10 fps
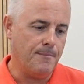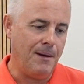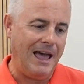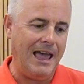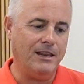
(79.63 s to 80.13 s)

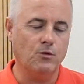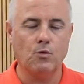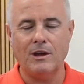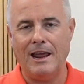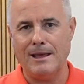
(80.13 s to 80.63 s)
paid and
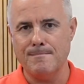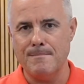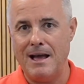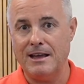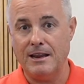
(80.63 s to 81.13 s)
organic
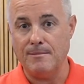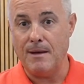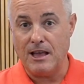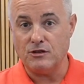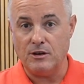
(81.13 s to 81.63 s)
marketing
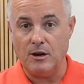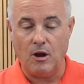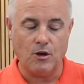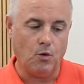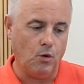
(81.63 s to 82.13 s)
mastery,
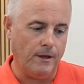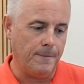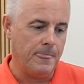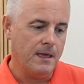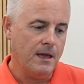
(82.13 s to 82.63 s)
I call it,
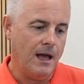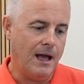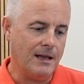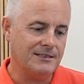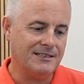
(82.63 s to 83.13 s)

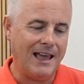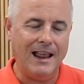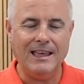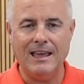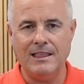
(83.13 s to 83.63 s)

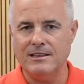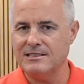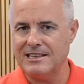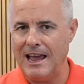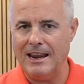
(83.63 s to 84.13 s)
scaling
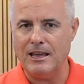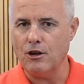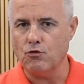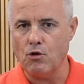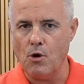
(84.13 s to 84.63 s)

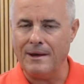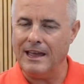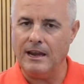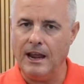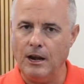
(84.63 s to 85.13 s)
and growing,
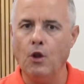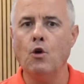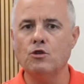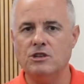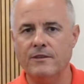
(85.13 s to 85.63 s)
and
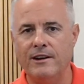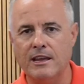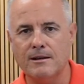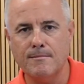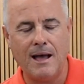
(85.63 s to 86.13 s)
longevity
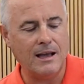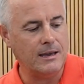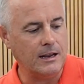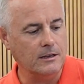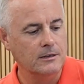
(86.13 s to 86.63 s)
in
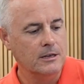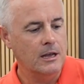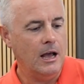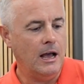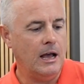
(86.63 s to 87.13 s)
marketing.
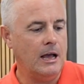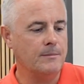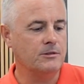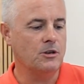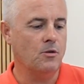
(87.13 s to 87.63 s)

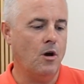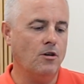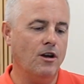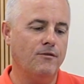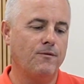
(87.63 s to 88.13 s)
So I'll
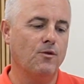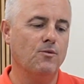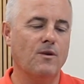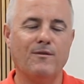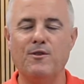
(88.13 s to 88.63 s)
go
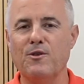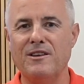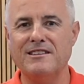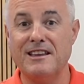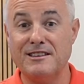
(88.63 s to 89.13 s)
through a few of
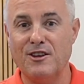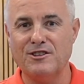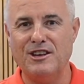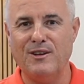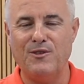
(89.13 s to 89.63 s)
these. Actually, I
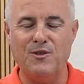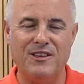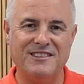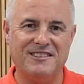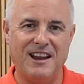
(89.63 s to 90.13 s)
shared a few of
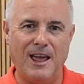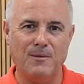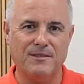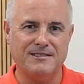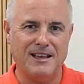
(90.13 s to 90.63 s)
these today
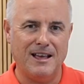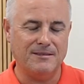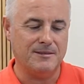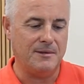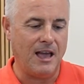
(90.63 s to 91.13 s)
with
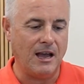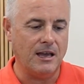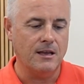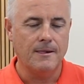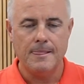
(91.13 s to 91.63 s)
some
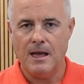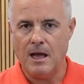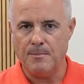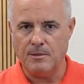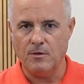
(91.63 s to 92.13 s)
younger
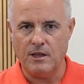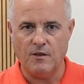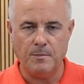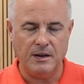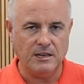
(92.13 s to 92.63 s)
people that
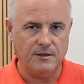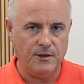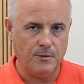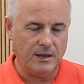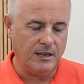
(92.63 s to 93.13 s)
I've been
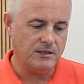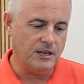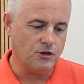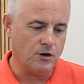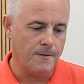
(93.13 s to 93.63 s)
interviewing,
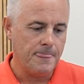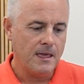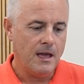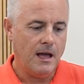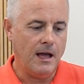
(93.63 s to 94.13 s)
etc.,
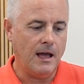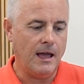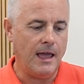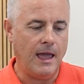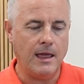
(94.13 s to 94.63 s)

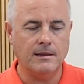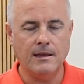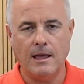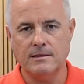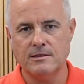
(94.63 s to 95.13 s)

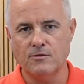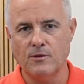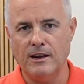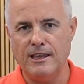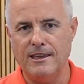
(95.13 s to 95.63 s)
and so
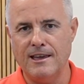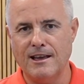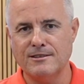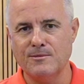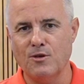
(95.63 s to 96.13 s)

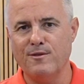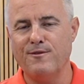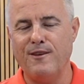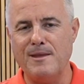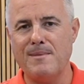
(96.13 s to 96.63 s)
really some good
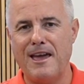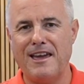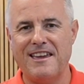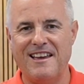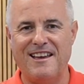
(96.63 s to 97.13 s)
feedback
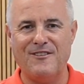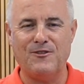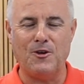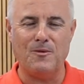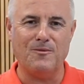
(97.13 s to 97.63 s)

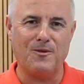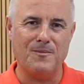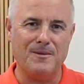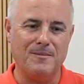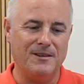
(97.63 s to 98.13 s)
from
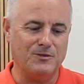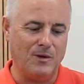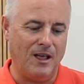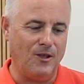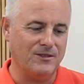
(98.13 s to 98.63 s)
them as
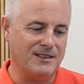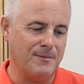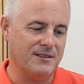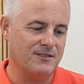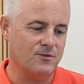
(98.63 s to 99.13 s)
well on some
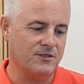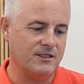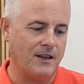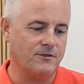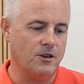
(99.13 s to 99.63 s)
of this sort of
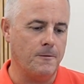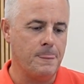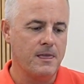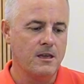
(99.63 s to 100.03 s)
stuff. So,